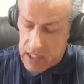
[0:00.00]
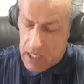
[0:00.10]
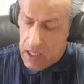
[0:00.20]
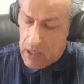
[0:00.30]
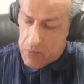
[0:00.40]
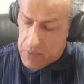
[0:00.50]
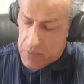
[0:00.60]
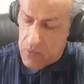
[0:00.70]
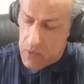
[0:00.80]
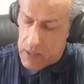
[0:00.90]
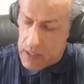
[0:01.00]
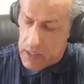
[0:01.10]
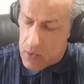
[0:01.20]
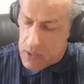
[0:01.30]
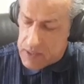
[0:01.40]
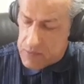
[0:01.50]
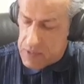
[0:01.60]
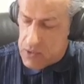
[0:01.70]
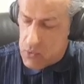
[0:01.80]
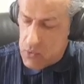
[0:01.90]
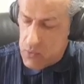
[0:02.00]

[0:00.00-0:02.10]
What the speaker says: P1 equals P2